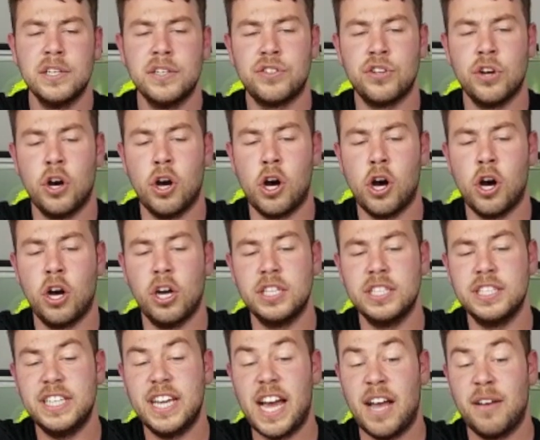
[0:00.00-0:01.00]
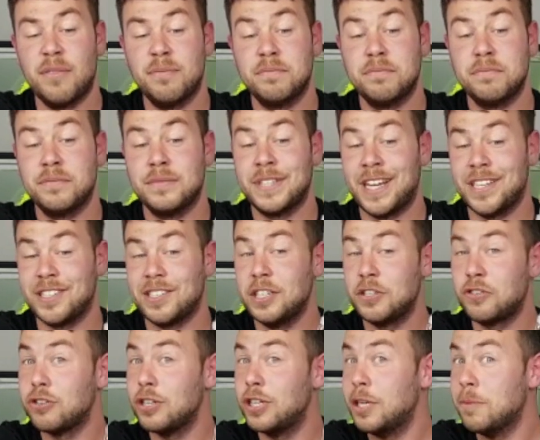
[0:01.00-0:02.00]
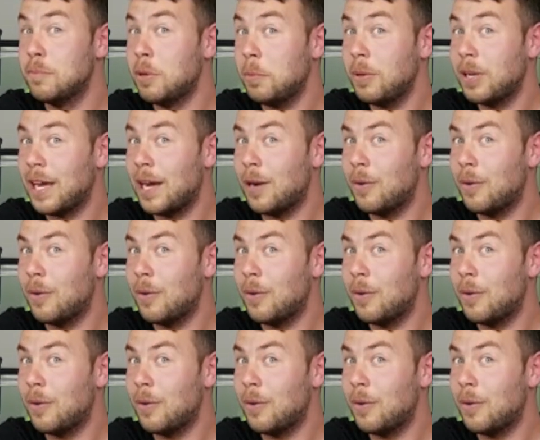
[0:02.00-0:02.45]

So yeah, that's literally your bubble